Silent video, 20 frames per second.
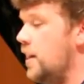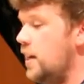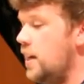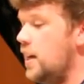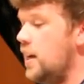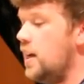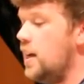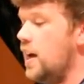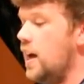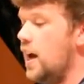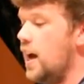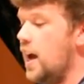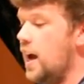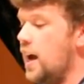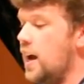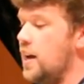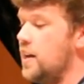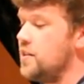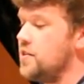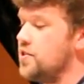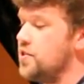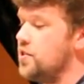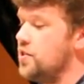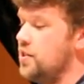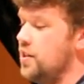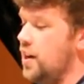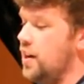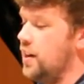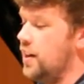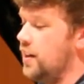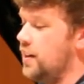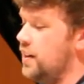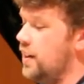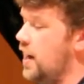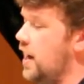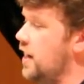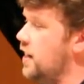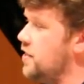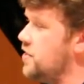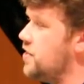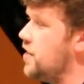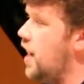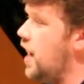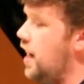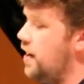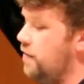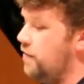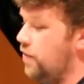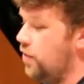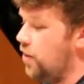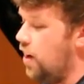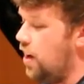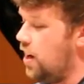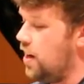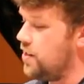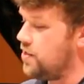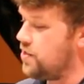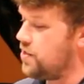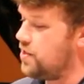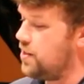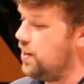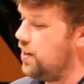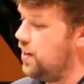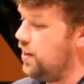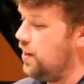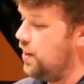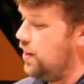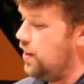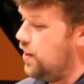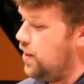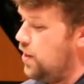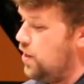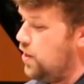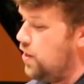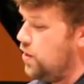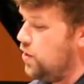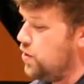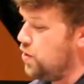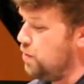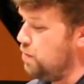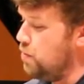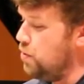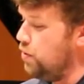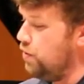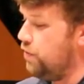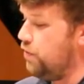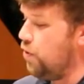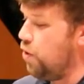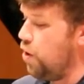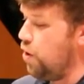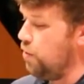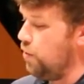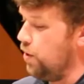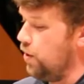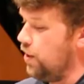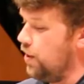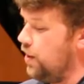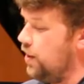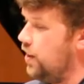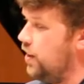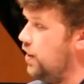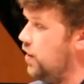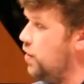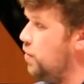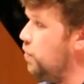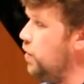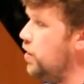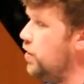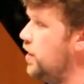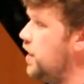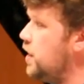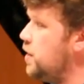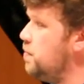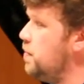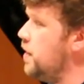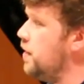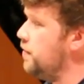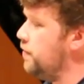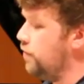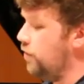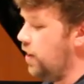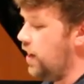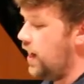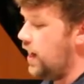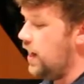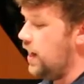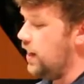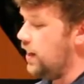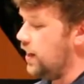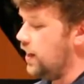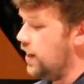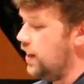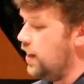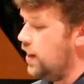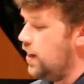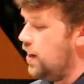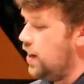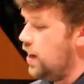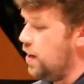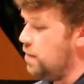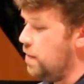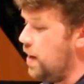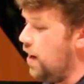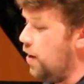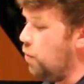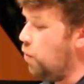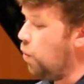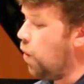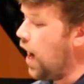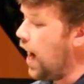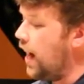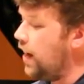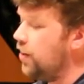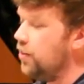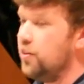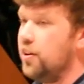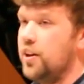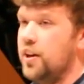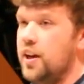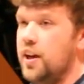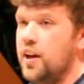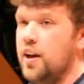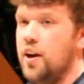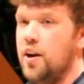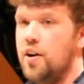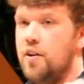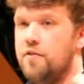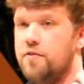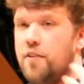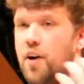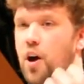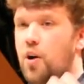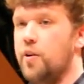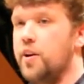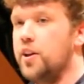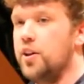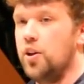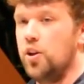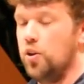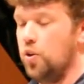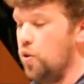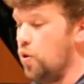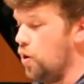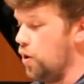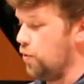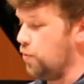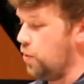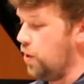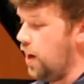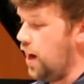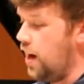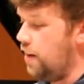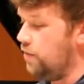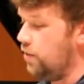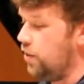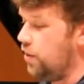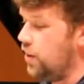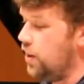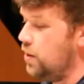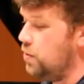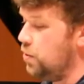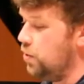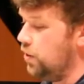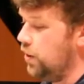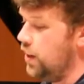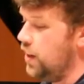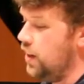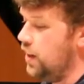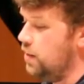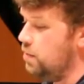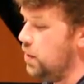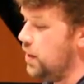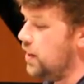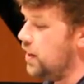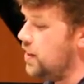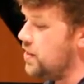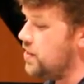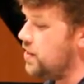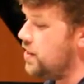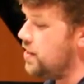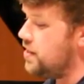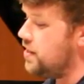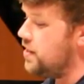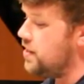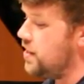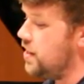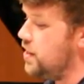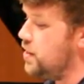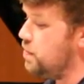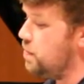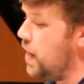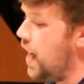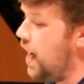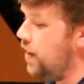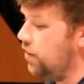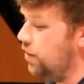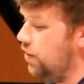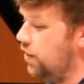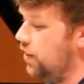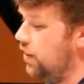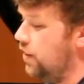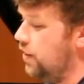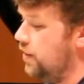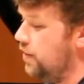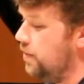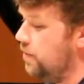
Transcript: He has done it. And it's time for us to move forward. We don't need to be afraid about wildly following the Lord wherever He will lead because this is His battle.